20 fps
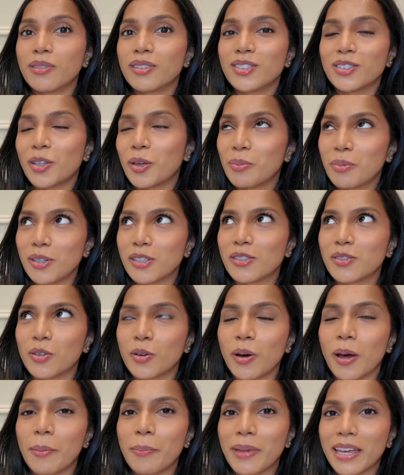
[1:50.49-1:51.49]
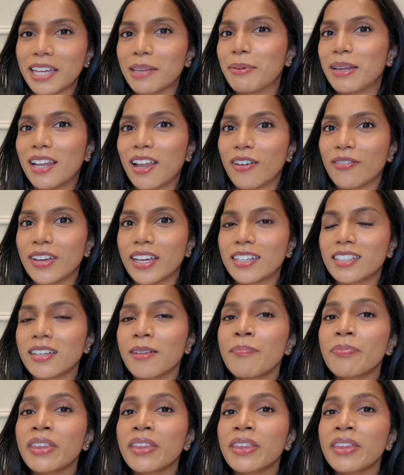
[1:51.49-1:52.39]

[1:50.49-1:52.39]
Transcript: so beautiful and make me love it.